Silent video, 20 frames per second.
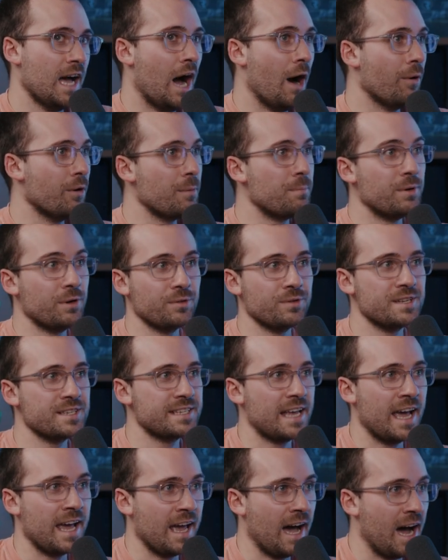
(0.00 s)
to build
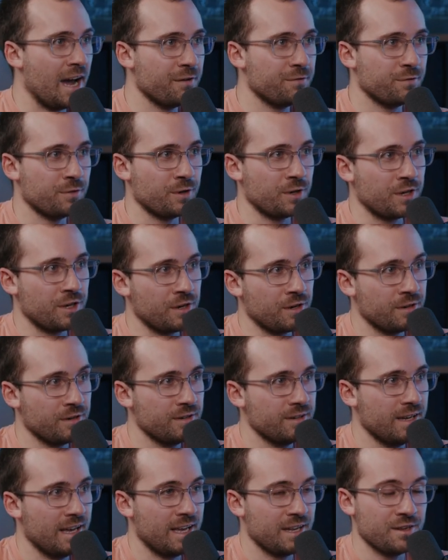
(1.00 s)
this AI for you.
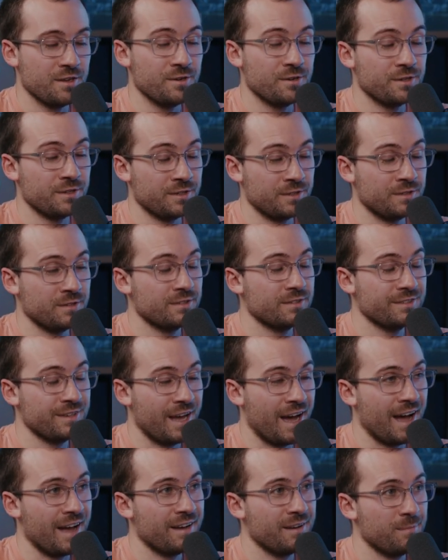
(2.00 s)
And you could,
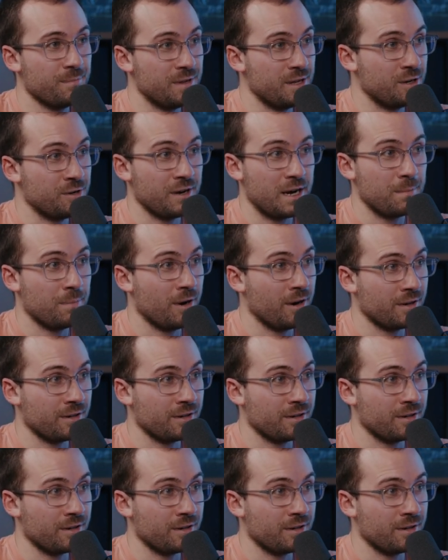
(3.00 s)
be a great